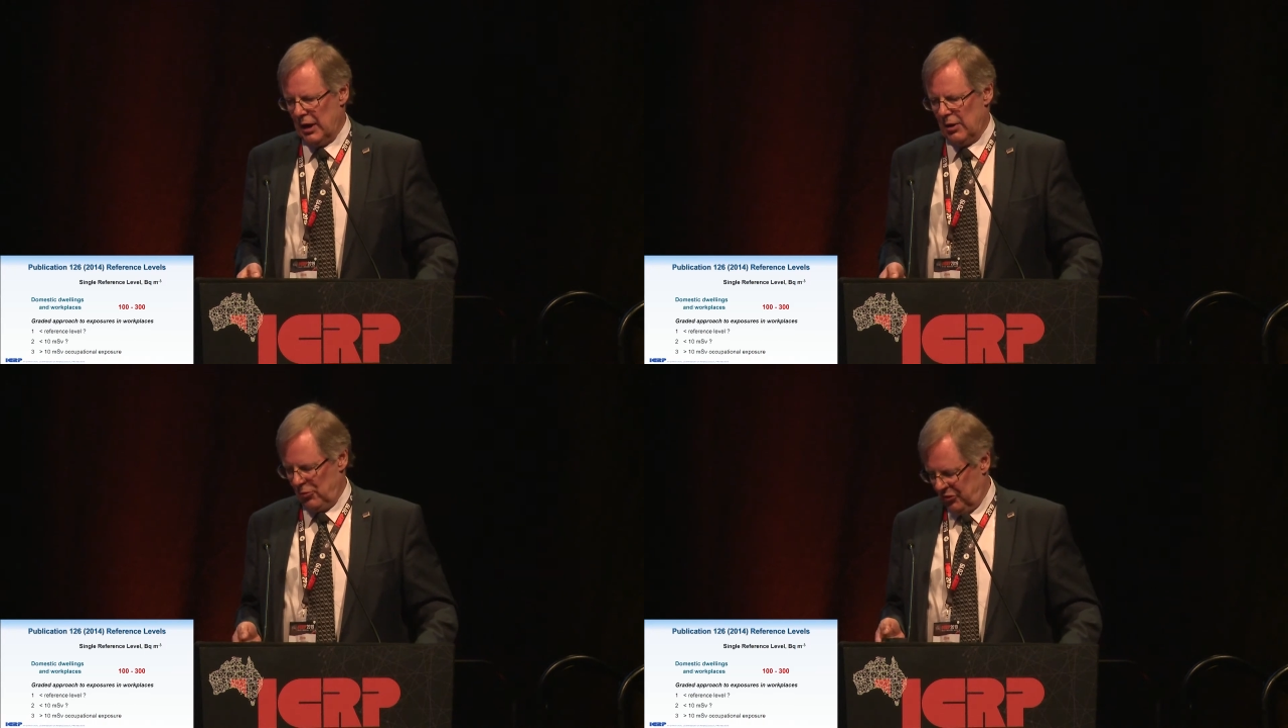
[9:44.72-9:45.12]

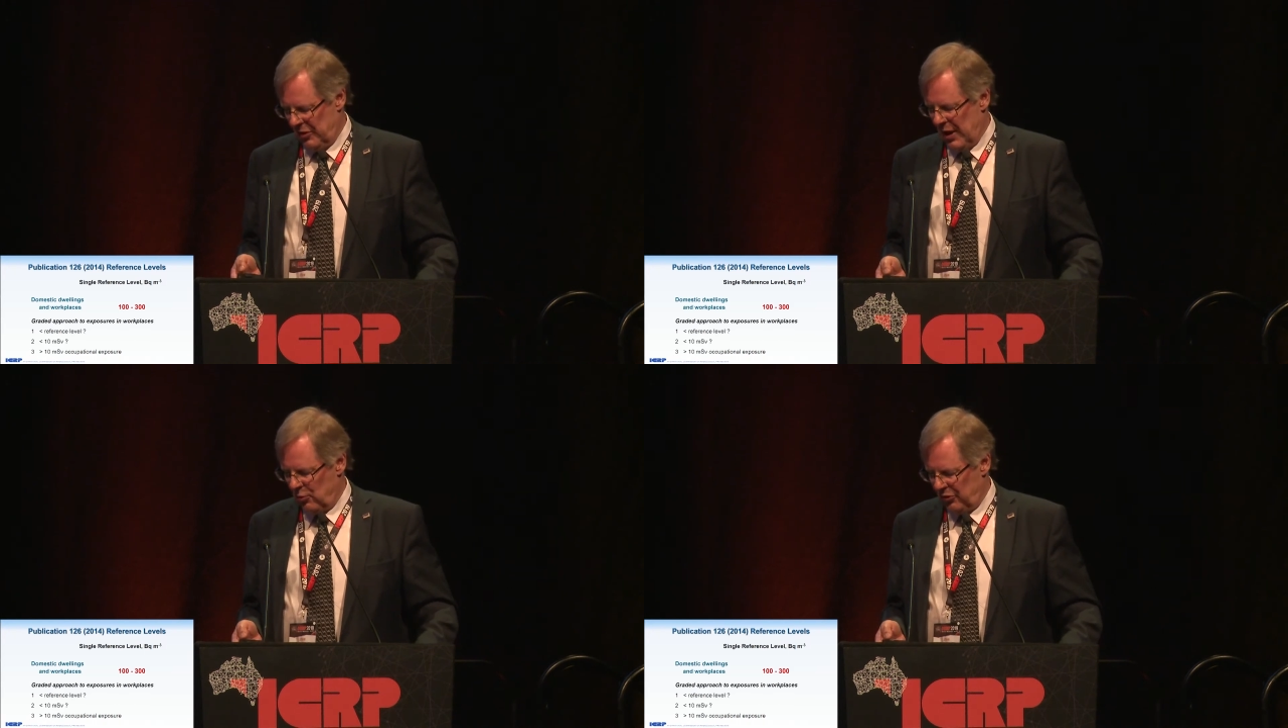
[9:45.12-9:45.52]
So
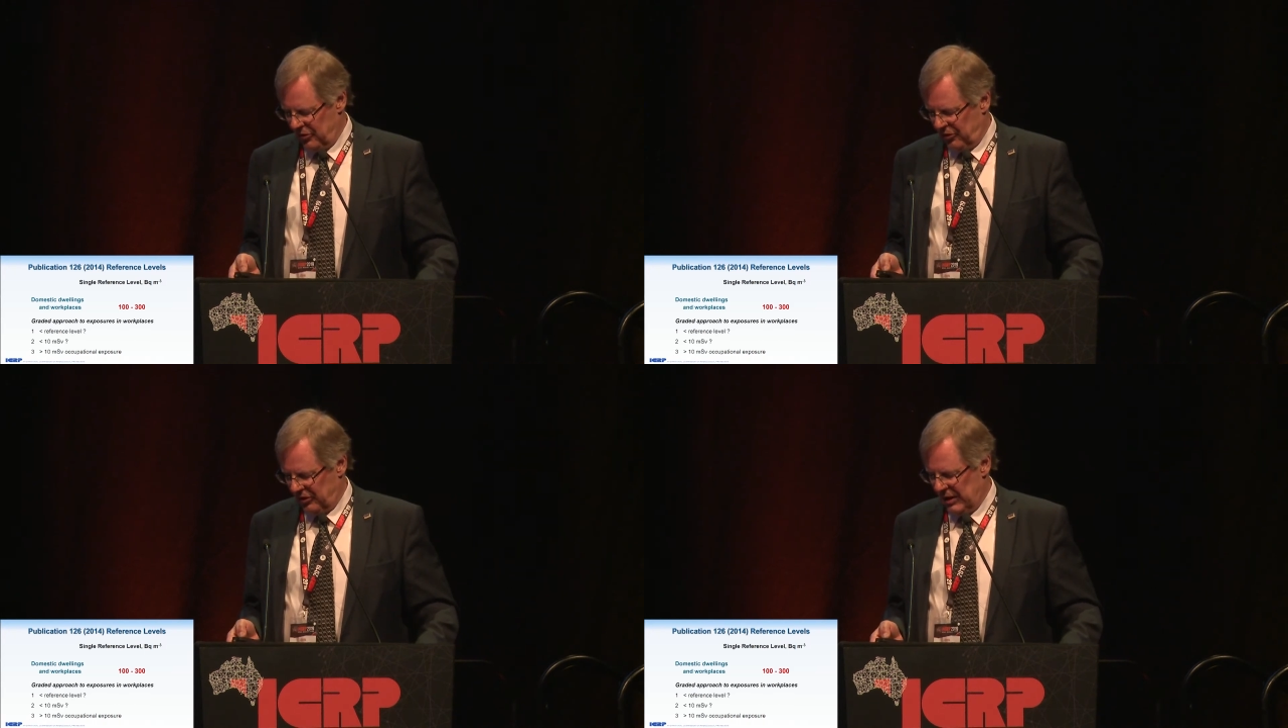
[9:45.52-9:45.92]
that was the
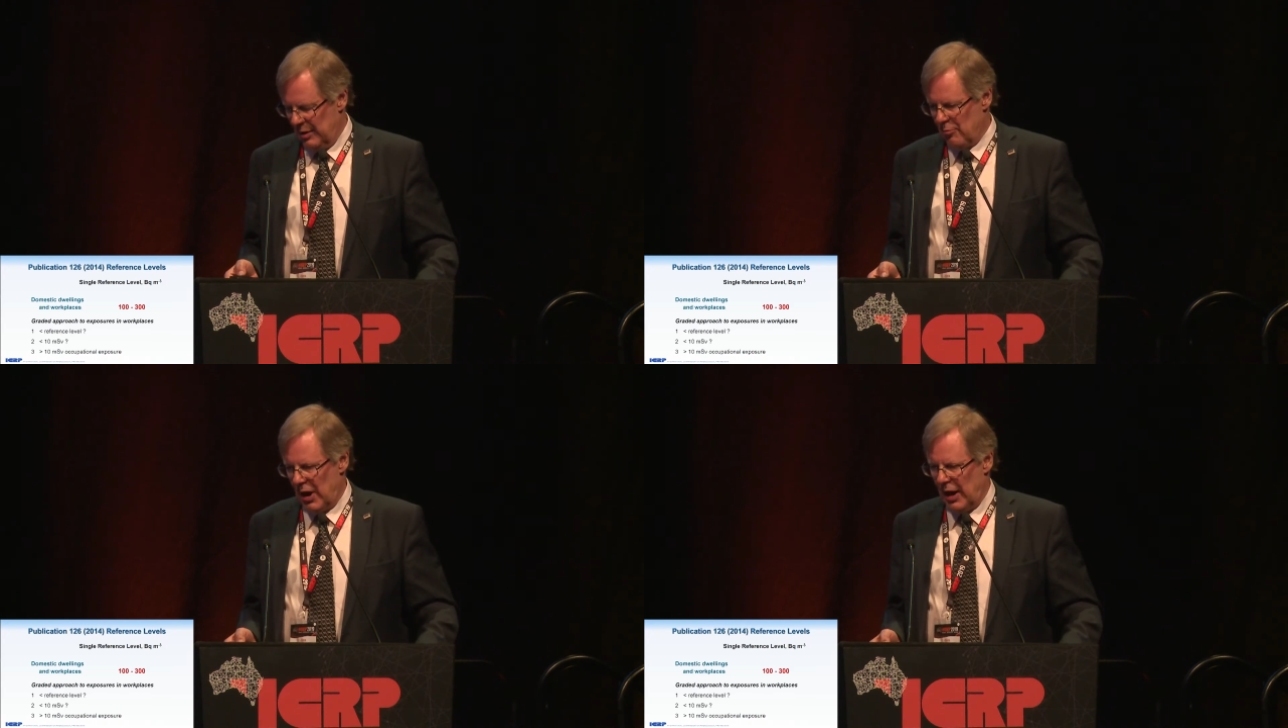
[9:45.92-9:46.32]

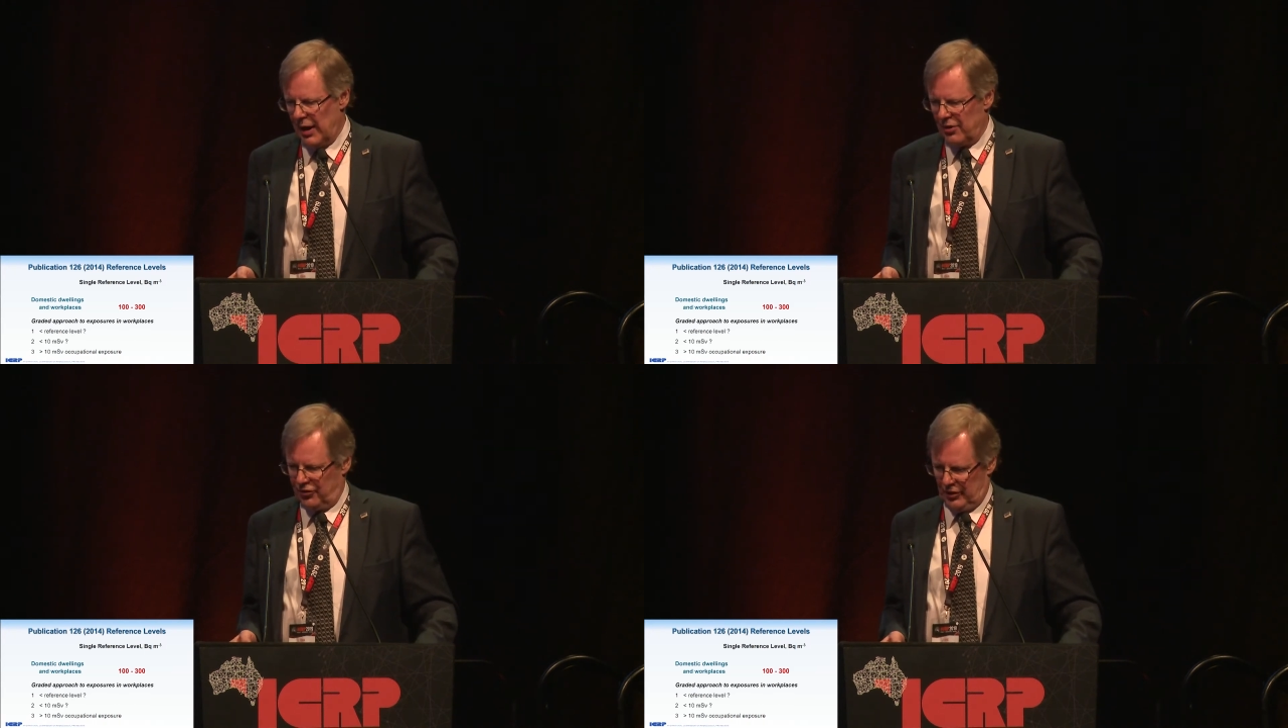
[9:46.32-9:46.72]
scheme
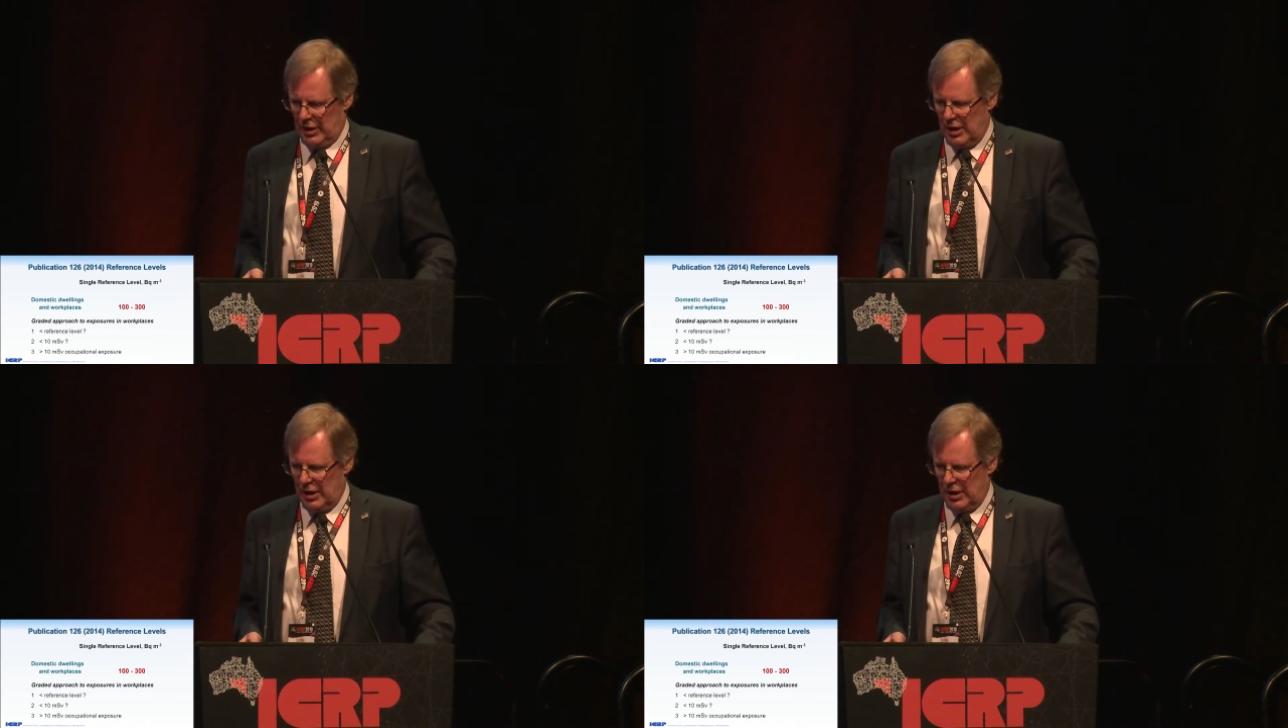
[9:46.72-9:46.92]
as